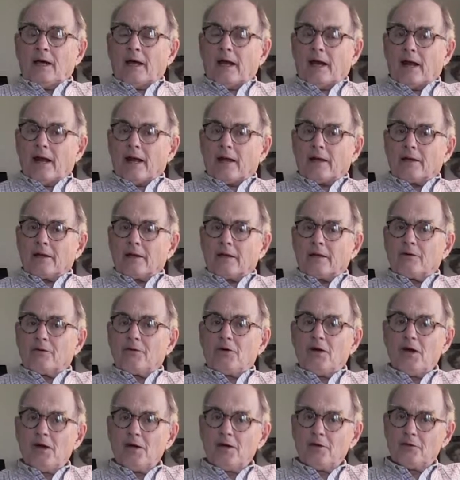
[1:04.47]
And I
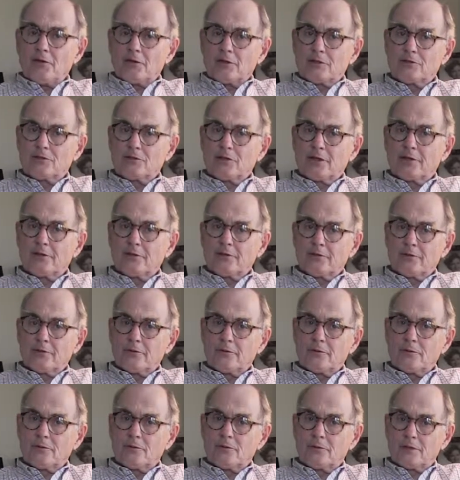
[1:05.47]
left the
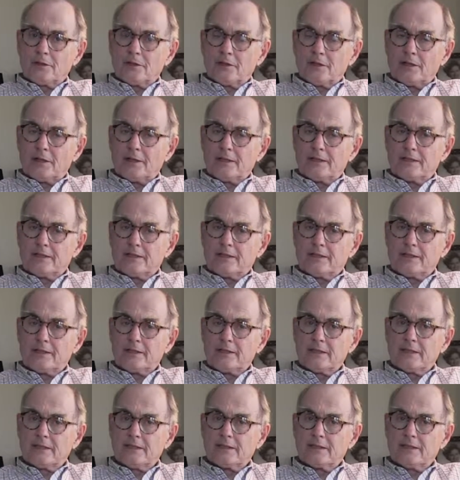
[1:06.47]
Citadel in
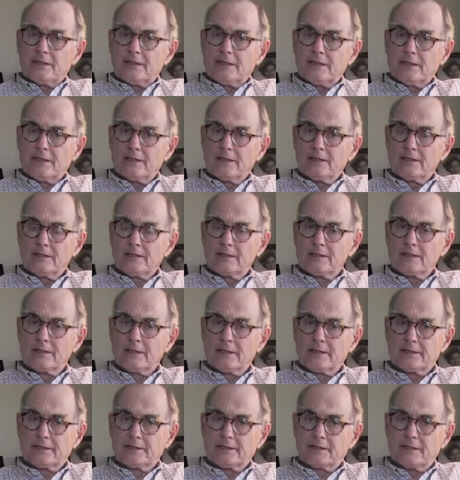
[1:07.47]

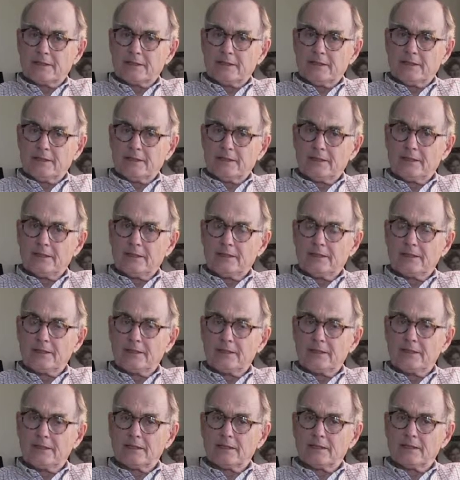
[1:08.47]
1960
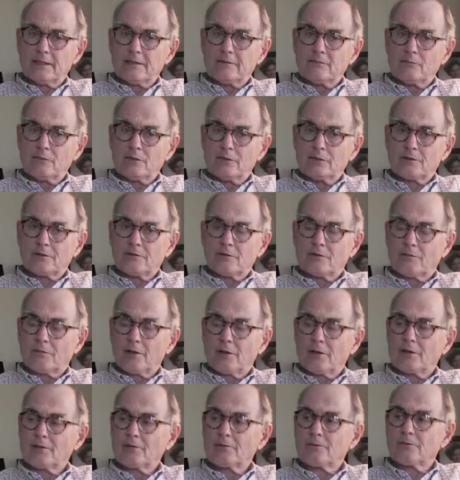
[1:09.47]
and went to the
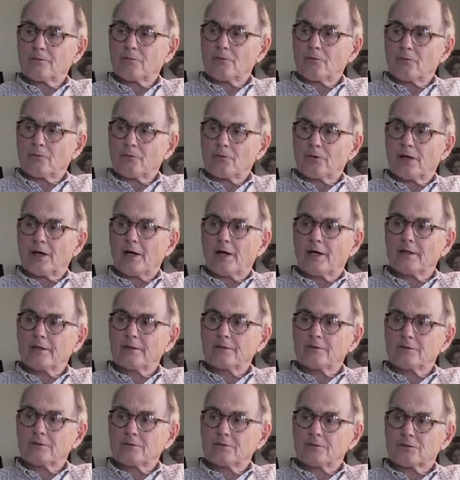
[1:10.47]
Medical
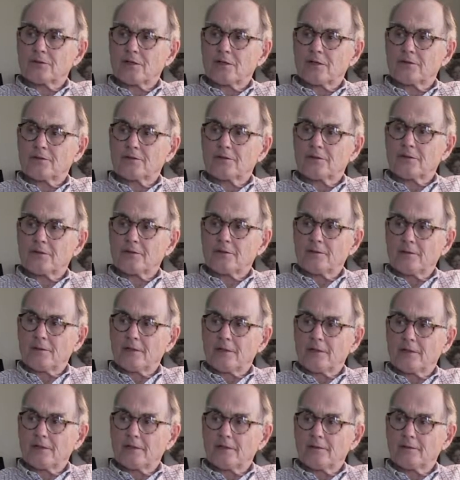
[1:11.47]
College of South
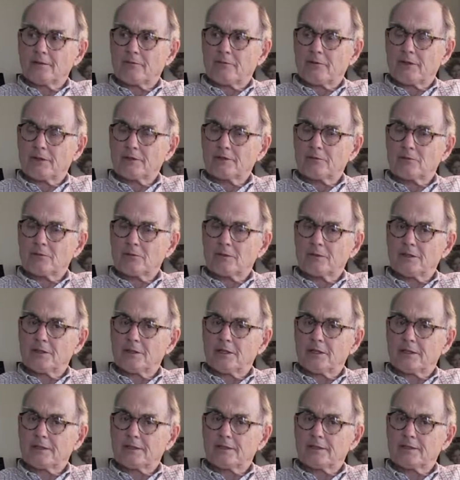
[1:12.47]
Carolina, graduated in
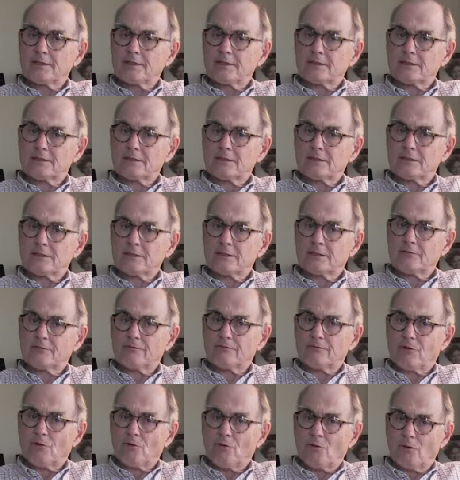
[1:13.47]

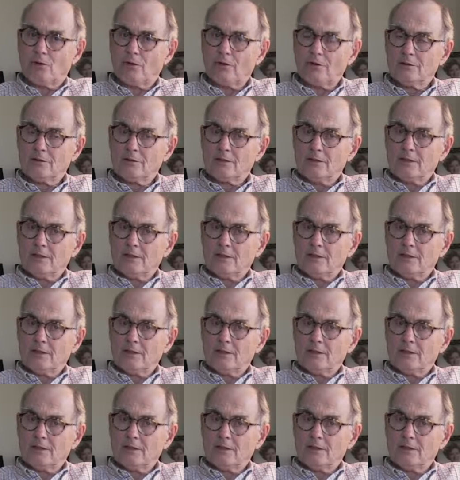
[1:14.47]
1964